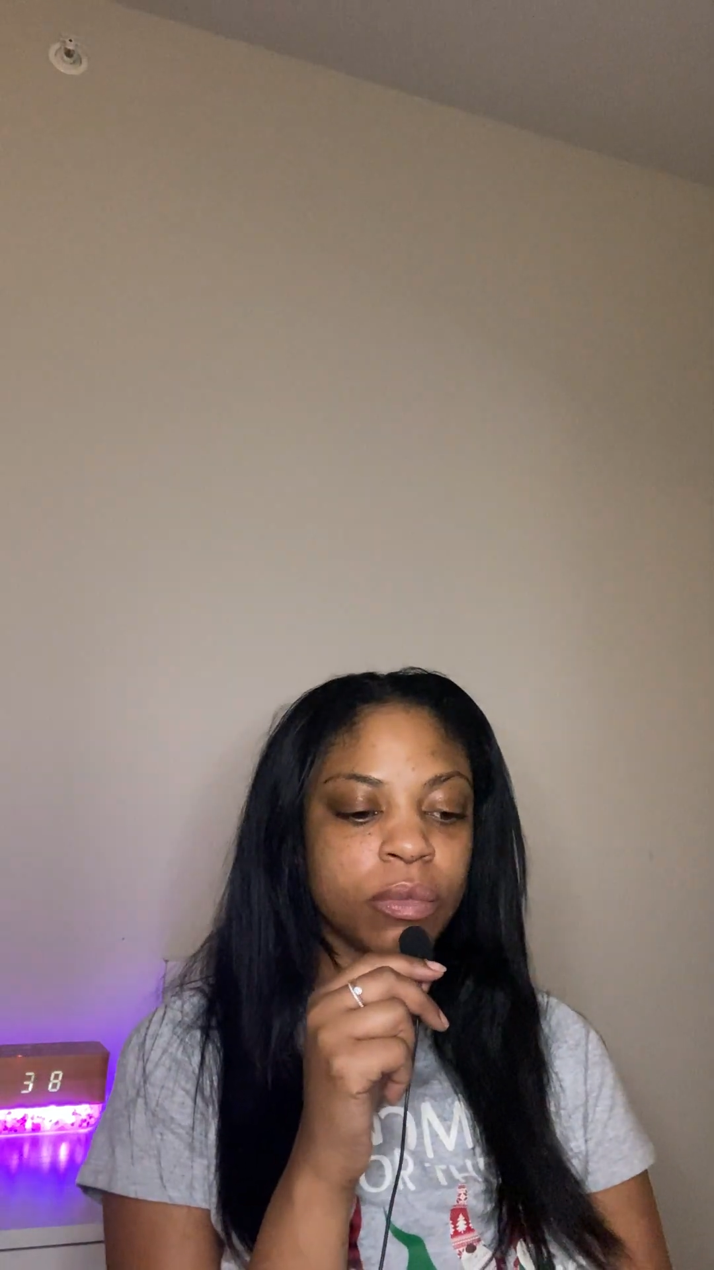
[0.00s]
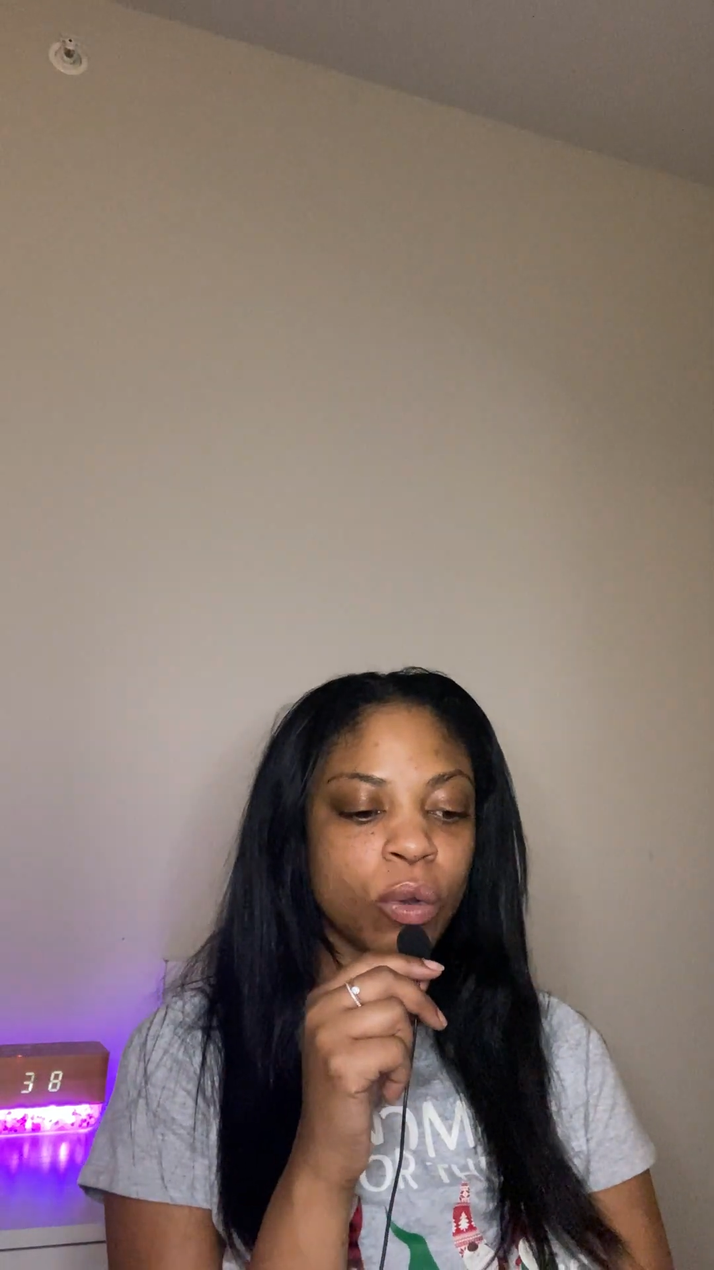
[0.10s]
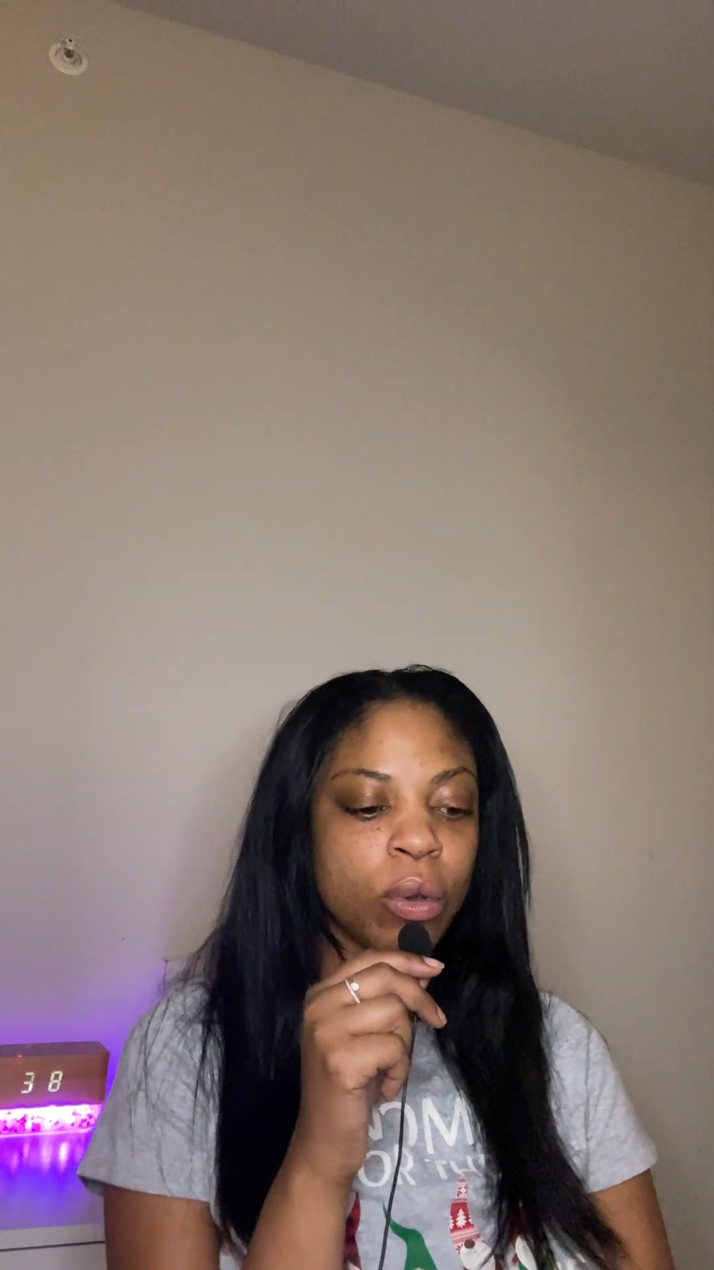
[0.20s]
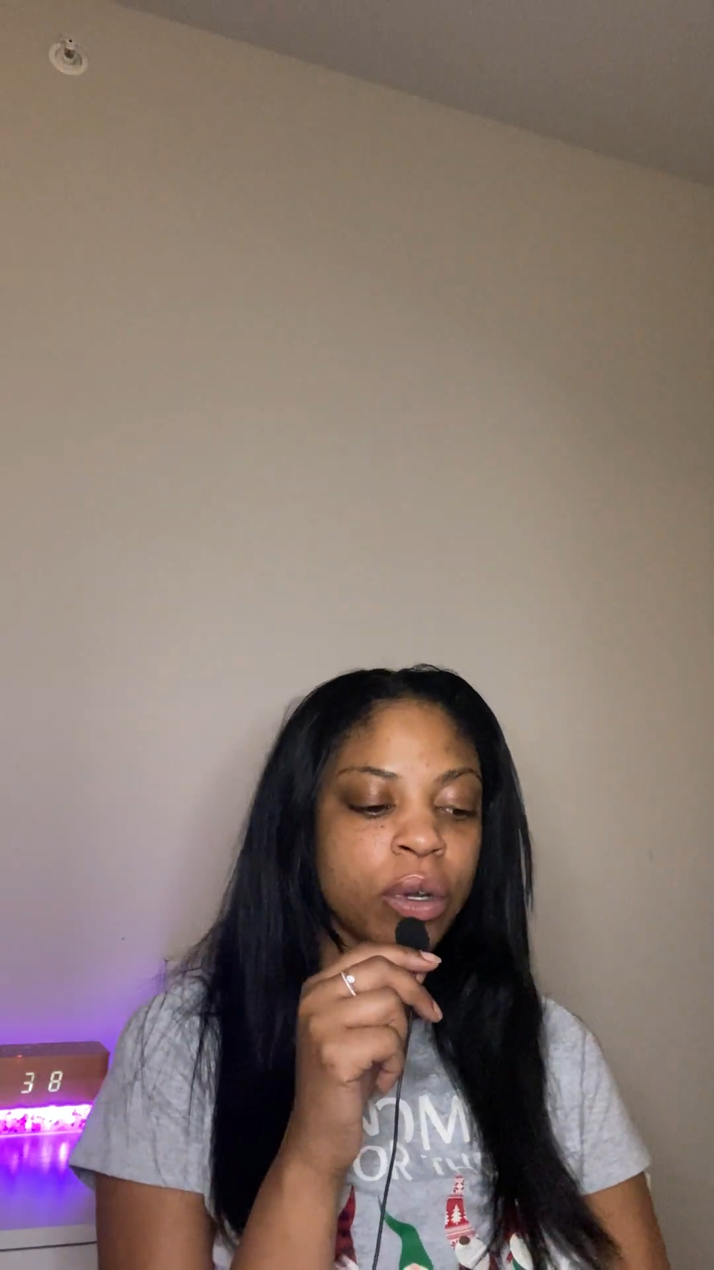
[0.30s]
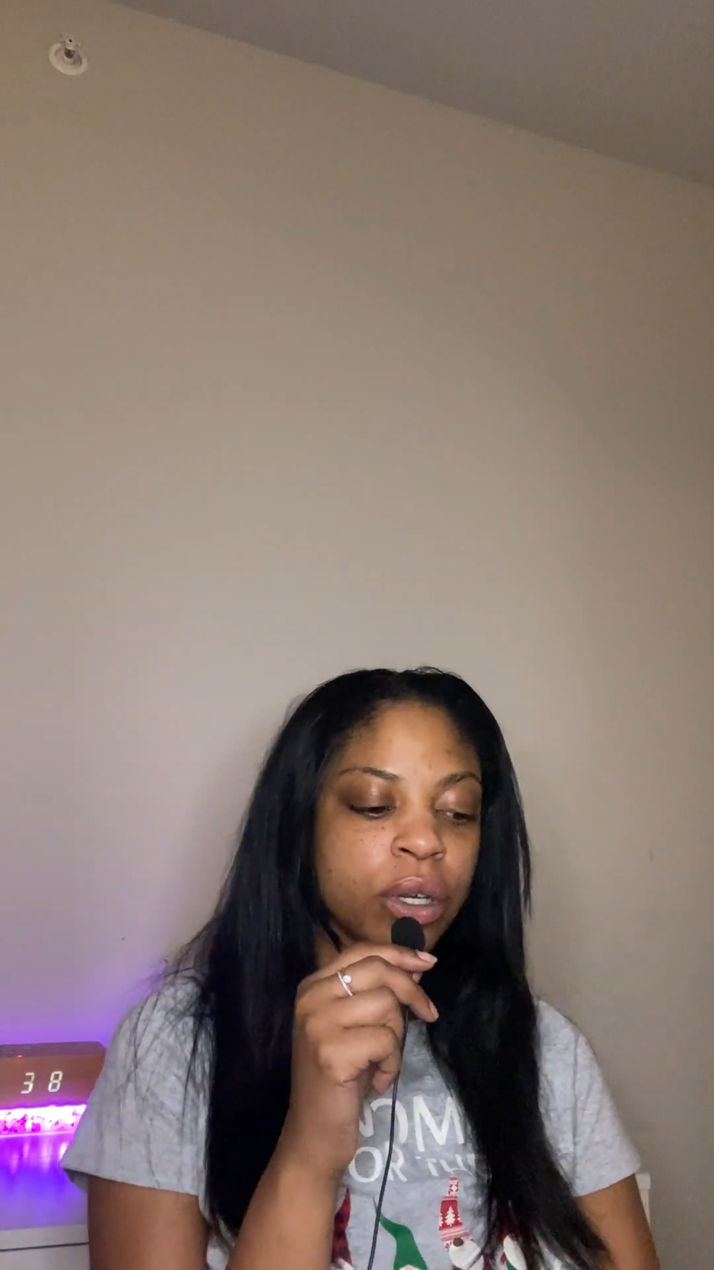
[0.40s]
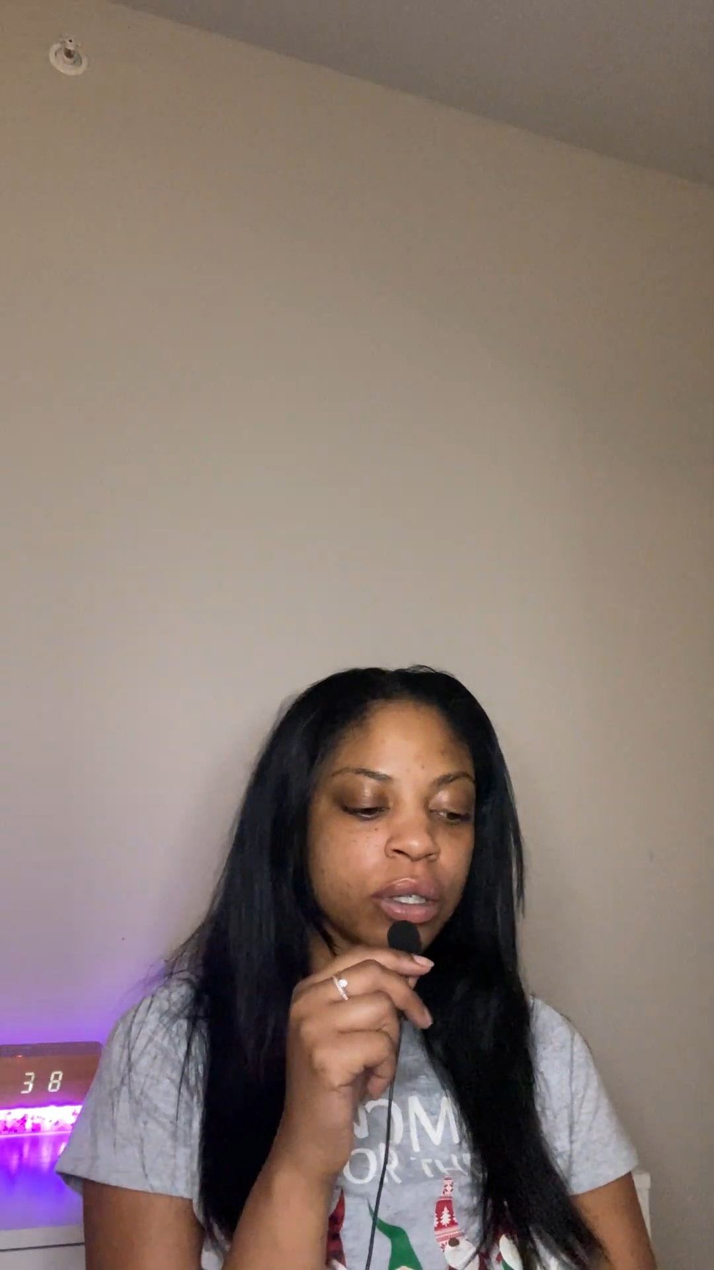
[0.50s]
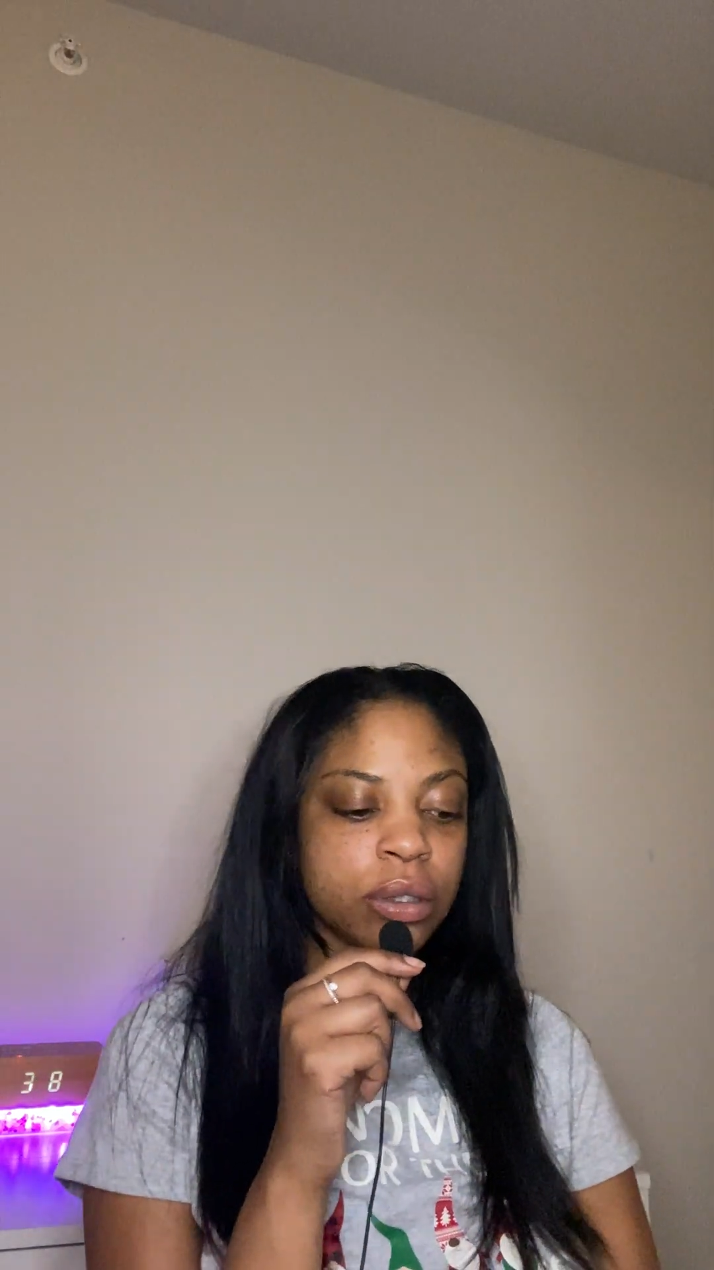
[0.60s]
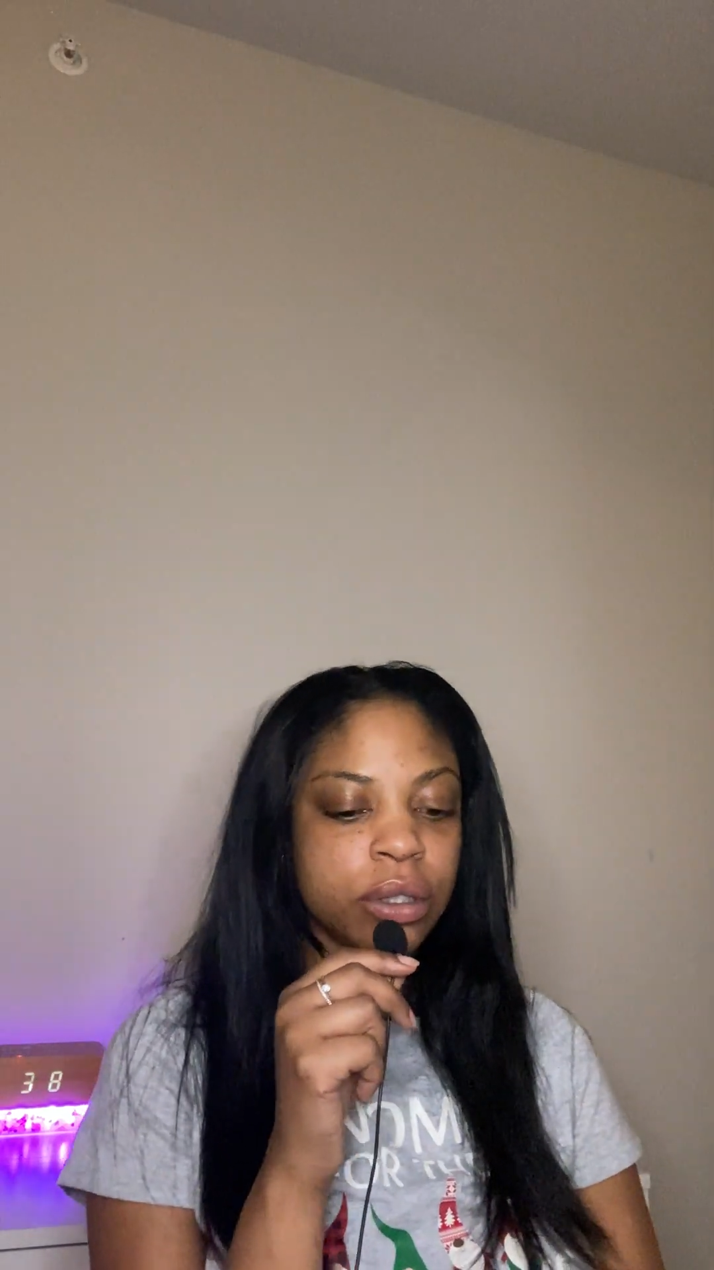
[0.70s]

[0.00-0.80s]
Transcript: or